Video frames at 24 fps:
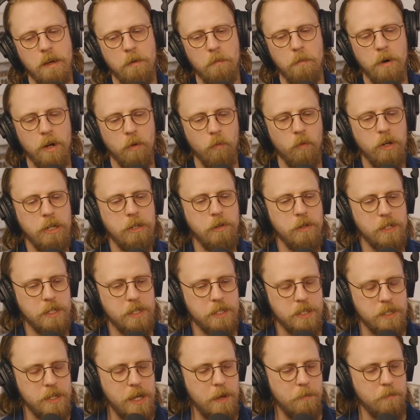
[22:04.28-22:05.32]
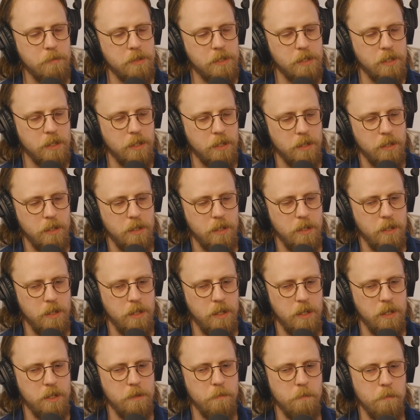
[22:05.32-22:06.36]
But when you accept
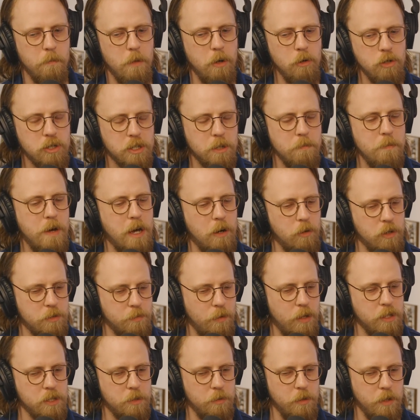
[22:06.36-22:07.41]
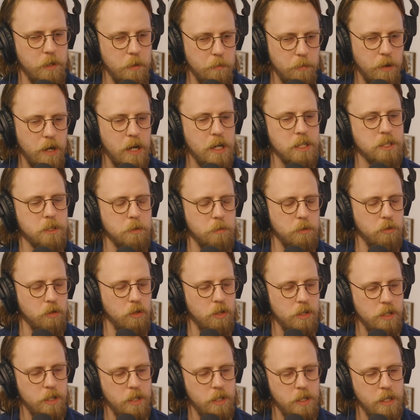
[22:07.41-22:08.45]
the most amount of responsibility
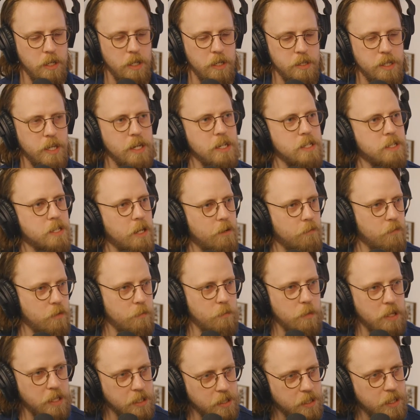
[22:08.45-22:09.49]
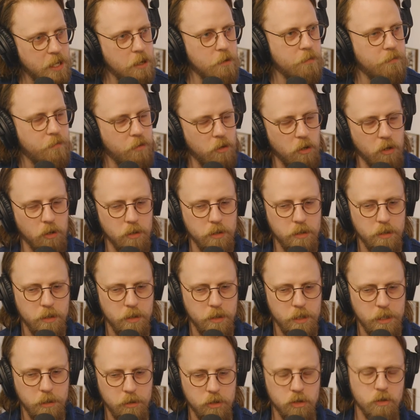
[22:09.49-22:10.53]
possible, then instead of it being their fault,
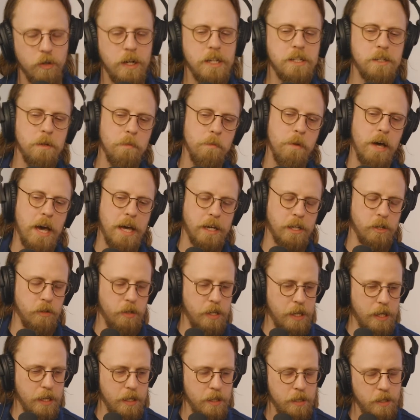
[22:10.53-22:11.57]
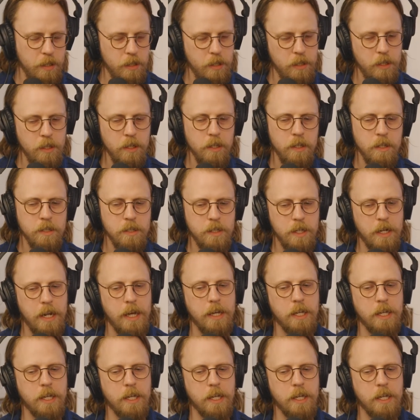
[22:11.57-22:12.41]
you trace it back. Okay, did I